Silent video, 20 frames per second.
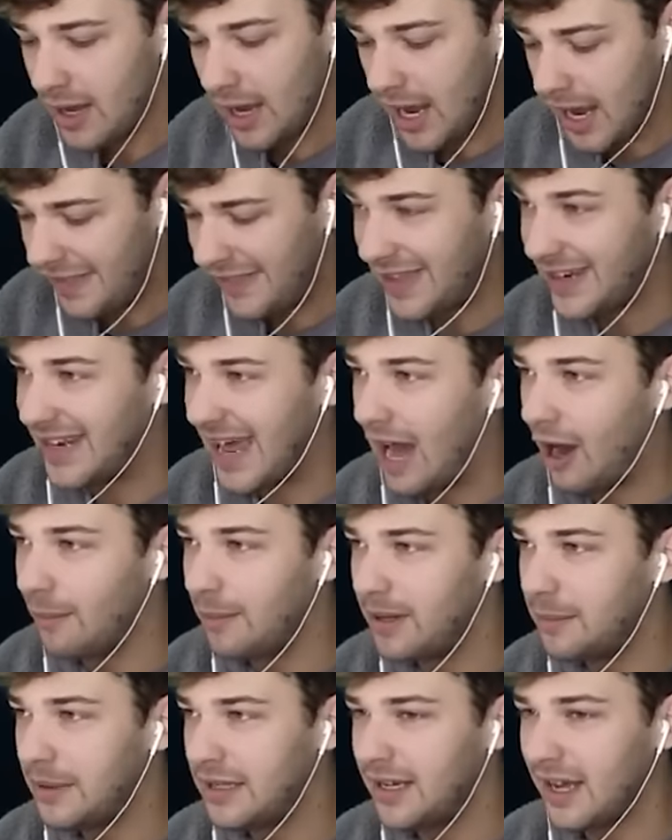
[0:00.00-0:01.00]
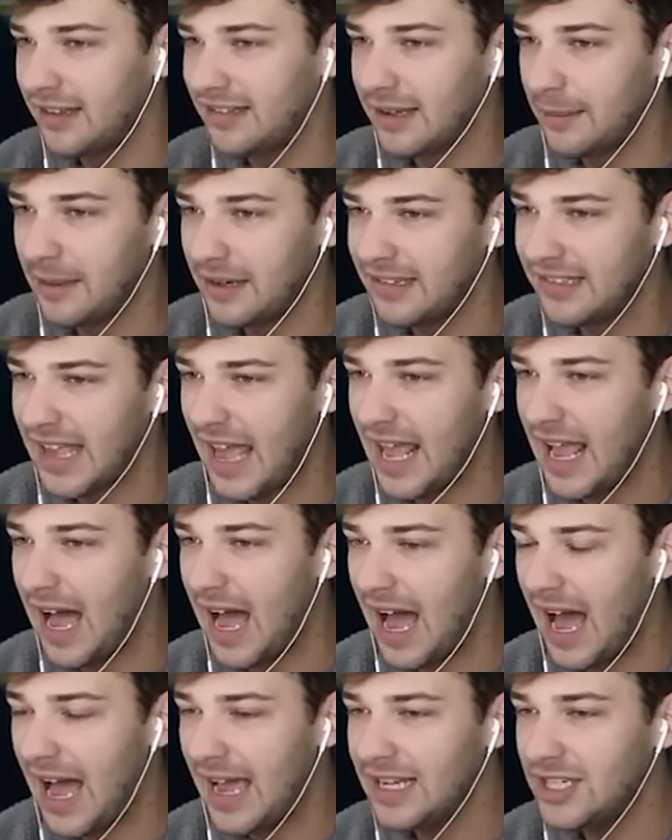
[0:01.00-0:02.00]
And then now I'm going to be nice. I'm going to say,
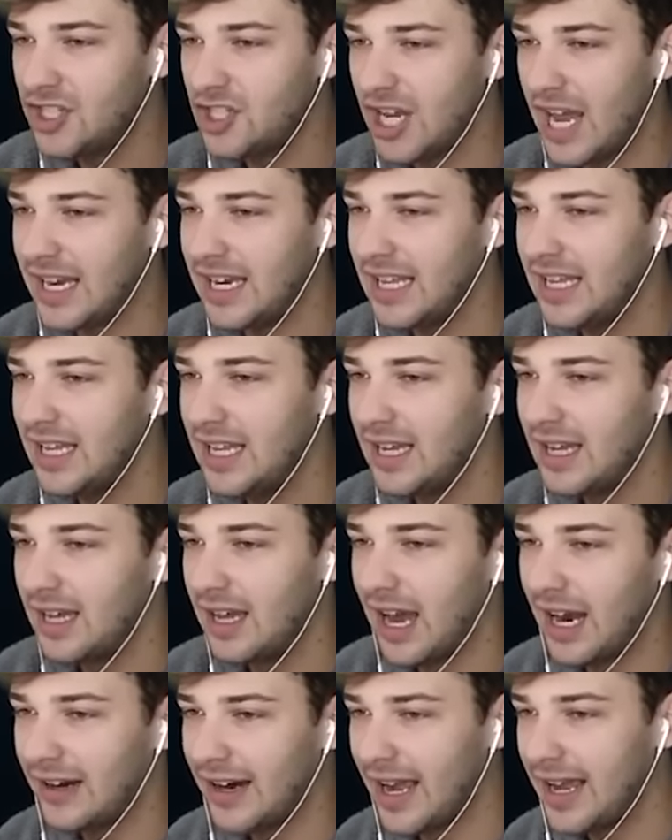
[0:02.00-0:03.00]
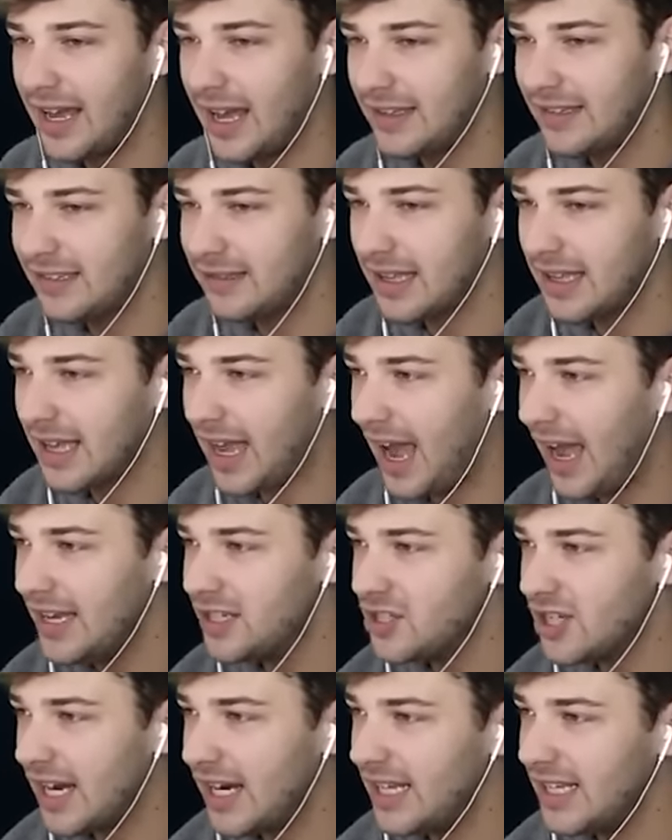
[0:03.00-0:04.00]
hi, Jenny. All right. I'll say, hi,
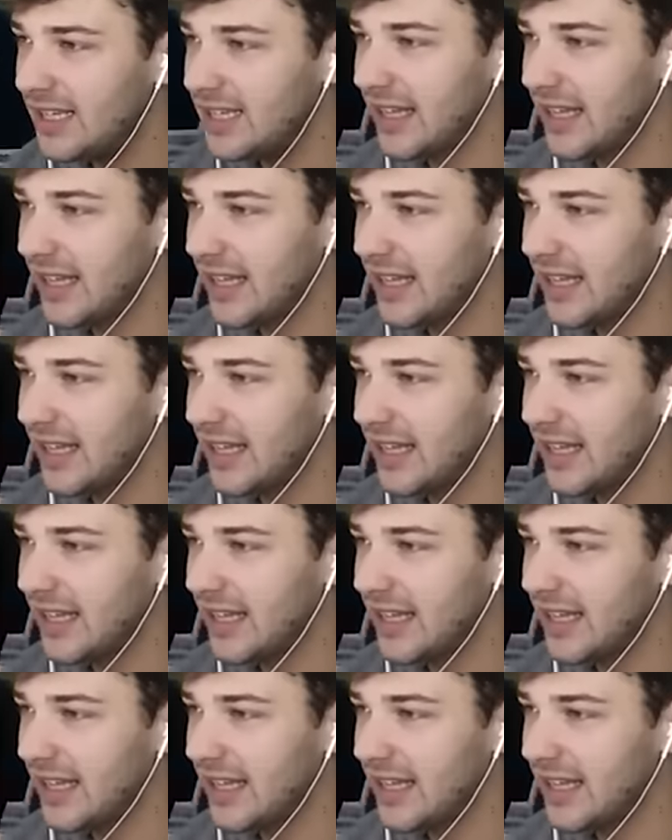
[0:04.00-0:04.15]
Jenny.